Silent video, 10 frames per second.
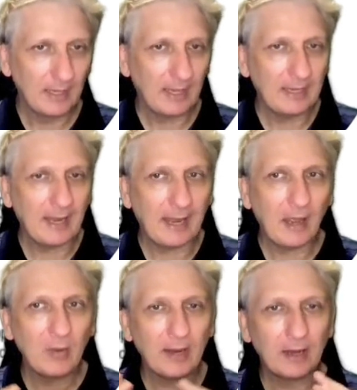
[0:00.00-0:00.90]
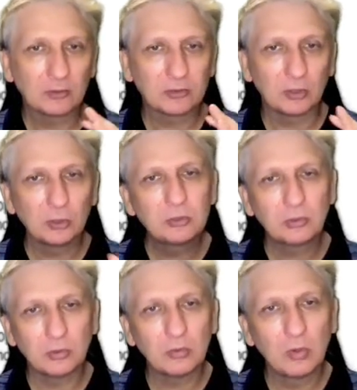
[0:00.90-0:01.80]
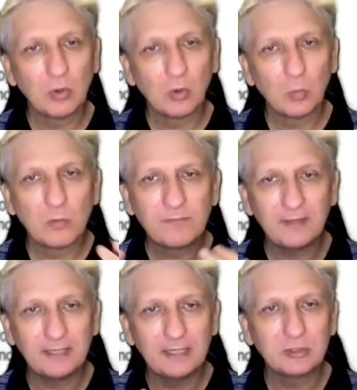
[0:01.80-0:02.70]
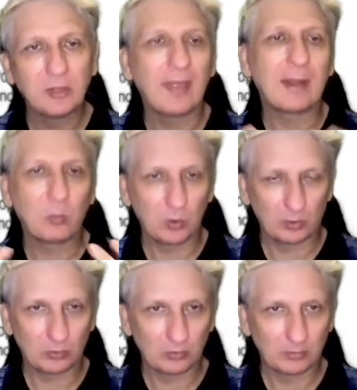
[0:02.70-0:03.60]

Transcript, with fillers: and how our solution will fit into that world.